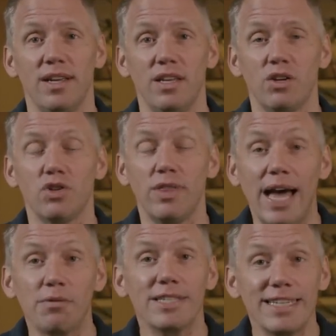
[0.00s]
You know, so
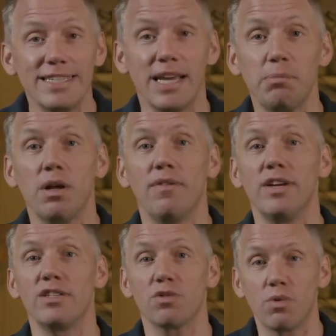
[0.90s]
that was an example of
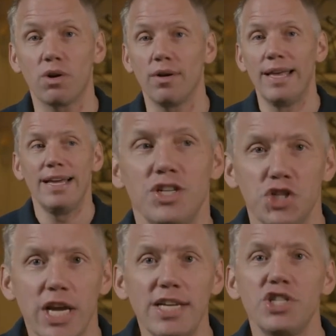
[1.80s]
a squirrel.
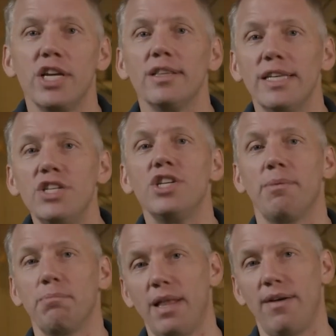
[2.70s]
Changing lead
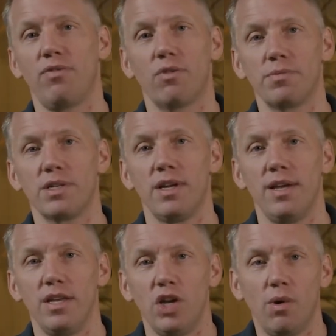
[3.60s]
gen platforms.
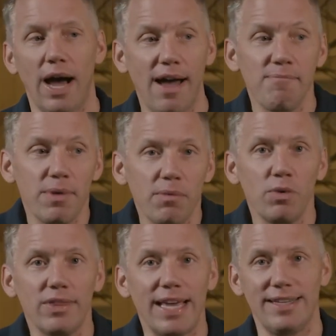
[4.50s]
You know, I've been
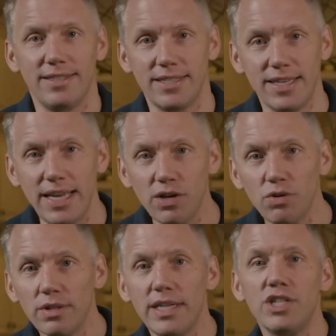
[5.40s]
with a single lead